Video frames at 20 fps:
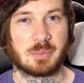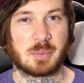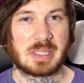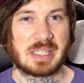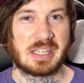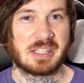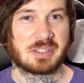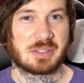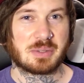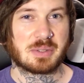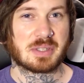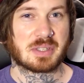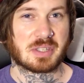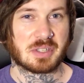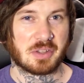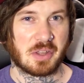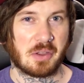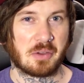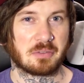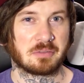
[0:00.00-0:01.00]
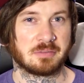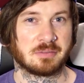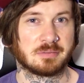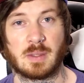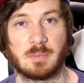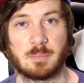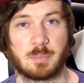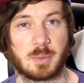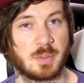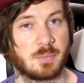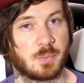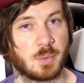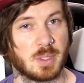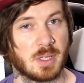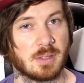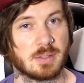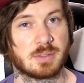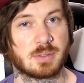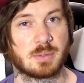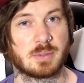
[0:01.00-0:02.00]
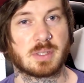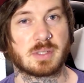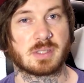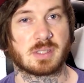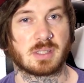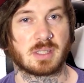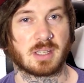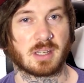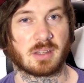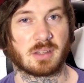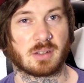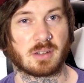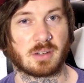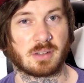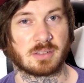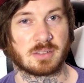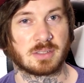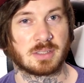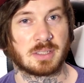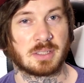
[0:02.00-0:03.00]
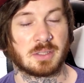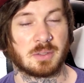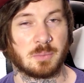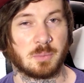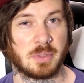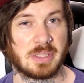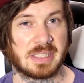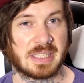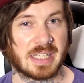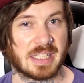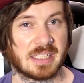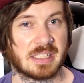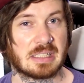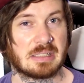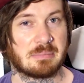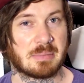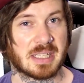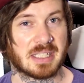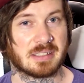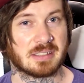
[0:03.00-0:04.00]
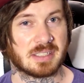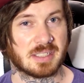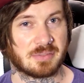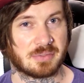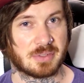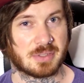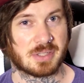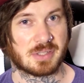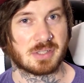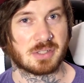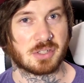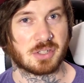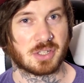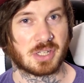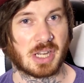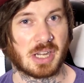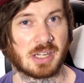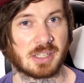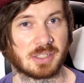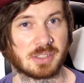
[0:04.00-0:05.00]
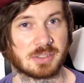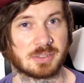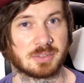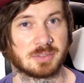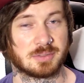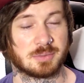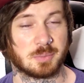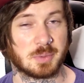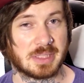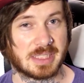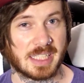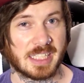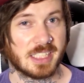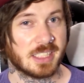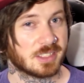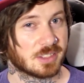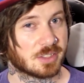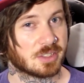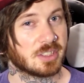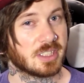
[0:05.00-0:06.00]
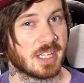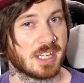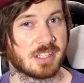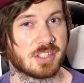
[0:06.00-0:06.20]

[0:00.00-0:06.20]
can't do this alone. But if we all do this together, we can make a difference in Chicago. We can create